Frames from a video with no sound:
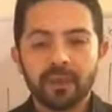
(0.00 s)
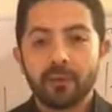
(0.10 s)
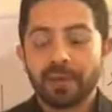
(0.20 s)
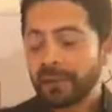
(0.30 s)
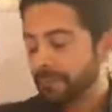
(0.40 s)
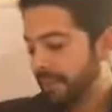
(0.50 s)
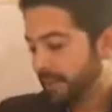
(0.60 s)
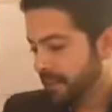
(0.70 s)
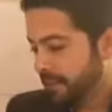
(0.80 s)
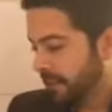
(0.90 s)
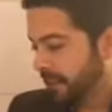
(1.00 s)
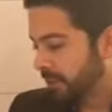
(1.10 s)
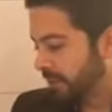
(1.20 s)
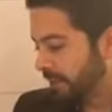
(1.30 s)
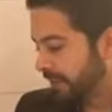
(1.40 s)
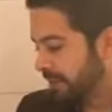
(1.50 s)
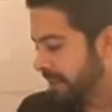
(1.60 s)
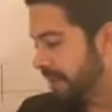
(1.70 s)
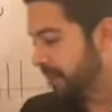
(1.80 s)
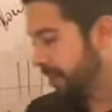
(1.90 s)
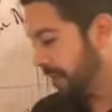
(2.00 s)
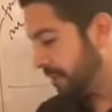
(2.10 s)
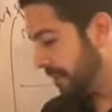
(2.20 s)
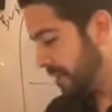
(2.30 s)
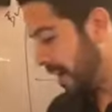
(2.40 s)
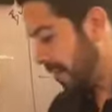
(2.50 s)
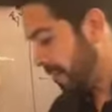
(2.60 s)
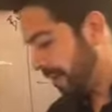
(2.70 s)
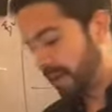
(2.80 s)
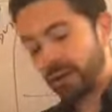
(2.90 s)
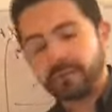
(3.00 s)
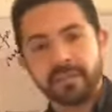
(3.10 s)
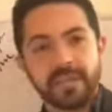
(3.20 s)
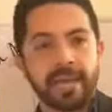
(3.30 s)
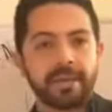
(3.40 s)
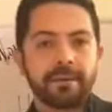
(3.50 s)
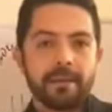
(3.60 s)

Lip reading: Okay, so let's get with the topic of today.